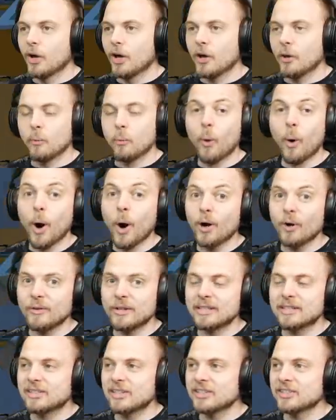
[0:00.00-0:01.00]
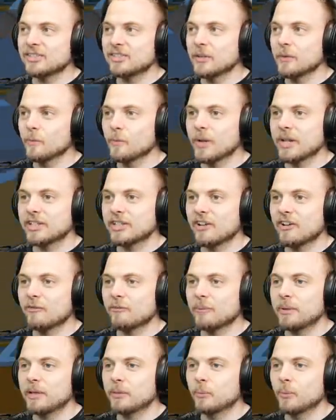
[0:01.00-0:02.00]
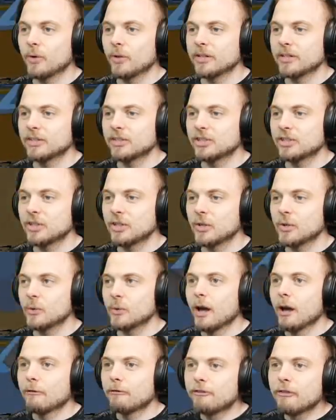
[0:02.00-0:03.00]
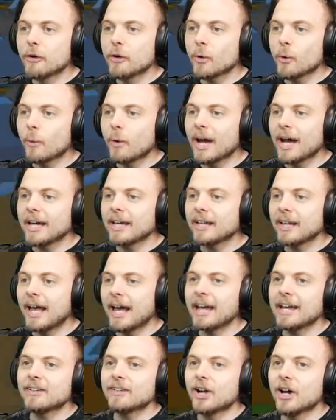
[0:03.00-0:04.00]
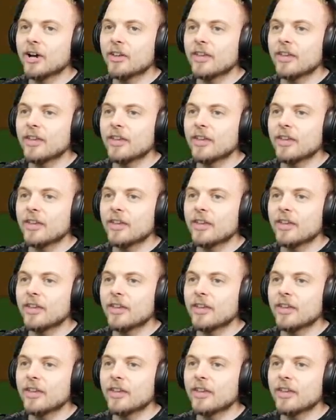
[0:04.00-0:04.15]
uh, watering system, which I've been wanting to do for a while. I know